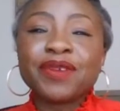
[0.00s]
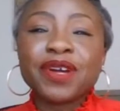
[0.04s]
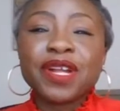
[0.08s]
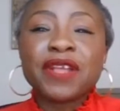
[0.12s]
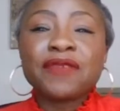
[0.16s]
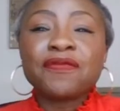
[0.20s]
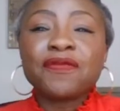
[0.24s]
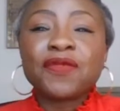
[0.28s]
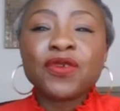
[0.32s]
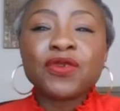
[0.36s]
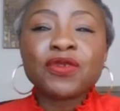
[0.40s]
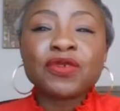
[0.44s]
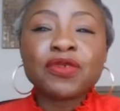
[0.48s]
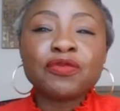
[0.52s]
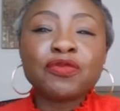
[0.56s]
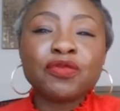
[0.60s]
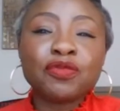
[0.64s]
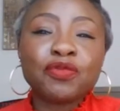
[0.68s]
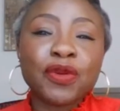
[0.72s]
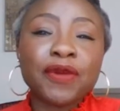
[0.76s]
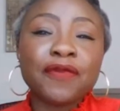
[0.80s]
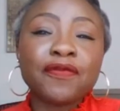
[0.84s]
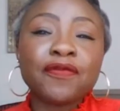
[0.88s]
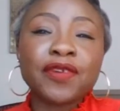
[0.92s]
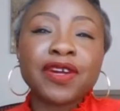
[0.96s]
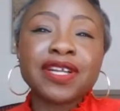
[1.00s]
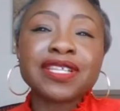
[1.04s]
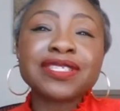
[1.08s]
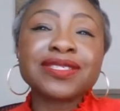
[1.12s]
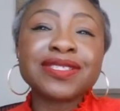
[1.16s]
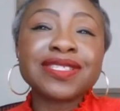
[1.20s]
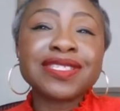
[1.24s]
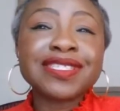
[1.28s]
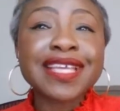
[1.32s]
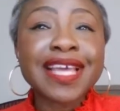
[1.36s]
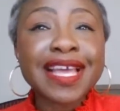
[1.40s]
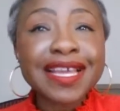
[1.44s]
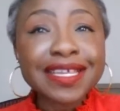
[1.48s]
But if you prefer
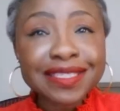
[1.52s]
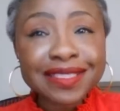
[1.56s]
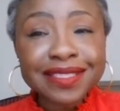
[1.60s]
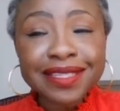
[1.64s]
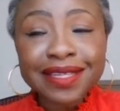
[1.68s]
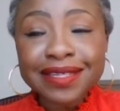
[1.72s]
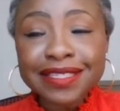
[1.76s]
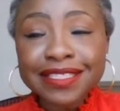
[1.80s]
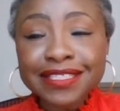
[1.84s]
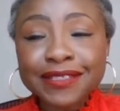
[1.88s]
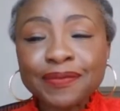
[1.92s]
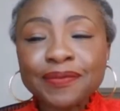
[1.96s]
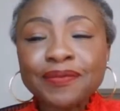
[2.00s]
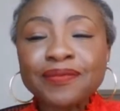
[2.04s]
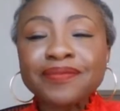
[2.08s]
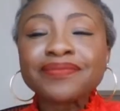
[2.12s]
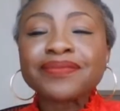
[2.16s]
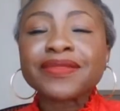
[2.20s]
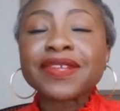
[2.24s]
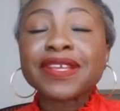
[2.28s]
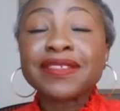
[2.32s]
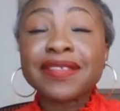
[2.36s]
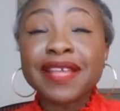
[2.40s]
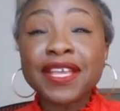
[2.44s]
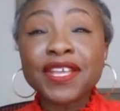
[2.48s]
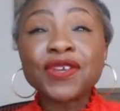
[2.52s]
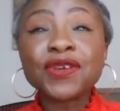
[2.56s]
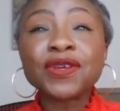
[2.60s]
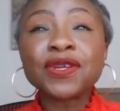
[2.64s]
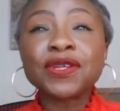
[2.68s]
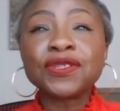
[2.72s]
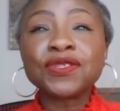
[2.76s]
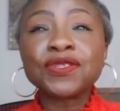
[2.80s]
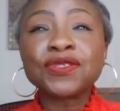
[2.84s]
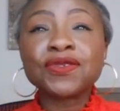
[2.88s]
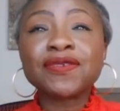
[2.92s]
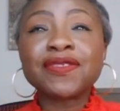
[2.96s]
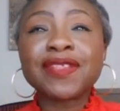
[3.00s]
to text us, then you
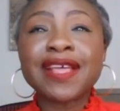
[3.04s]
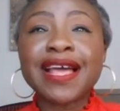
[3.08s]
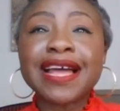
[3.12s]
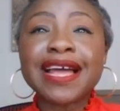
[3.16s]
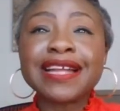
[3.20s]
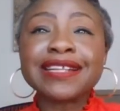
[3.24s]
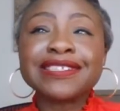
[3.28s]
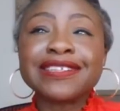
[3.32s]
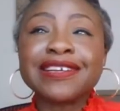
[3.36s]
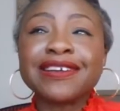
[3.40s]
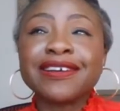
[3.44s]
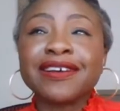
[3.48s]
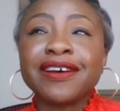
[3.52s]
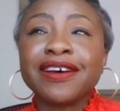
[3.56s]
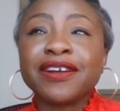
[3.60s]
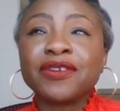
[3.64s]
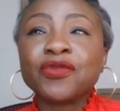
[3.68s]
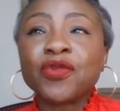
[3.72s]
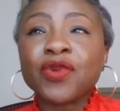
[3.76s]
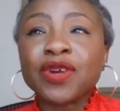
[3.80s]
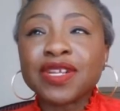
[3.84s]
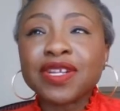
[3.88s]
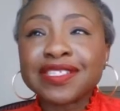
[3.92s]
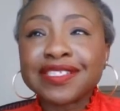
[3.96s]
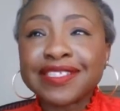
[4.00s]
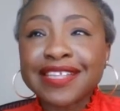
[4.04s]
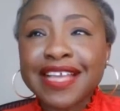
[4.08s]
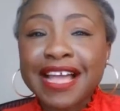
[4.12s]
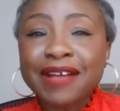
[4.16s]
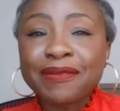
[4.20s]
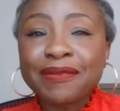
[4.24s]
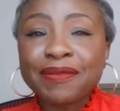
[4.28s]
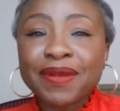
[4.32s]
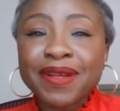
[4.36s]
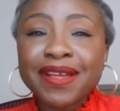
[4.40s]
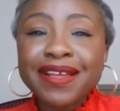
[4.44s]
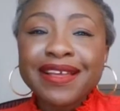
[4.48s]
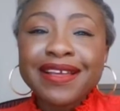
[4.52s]
can do that on WhatsApp.